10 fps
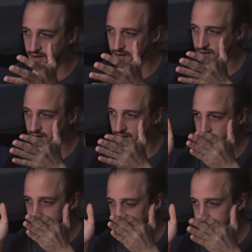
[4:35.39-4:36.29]
Like,
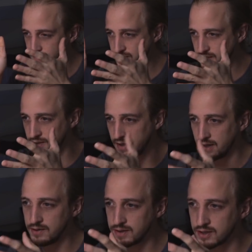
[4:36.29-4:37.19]
I
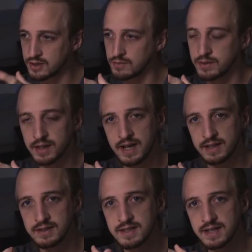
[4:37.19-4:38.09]
used to shoot with the
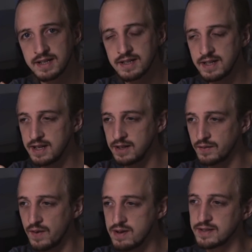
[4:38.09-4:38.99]
Canon 6D, and I was
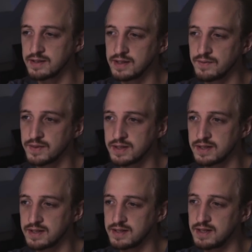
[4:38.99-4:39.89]
very excited for the
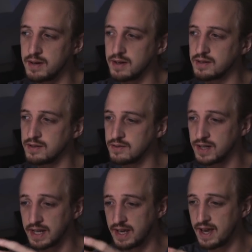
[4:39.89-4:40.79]
6D Mark II,
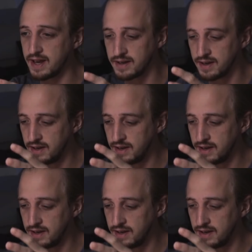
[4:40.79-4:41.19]
and again,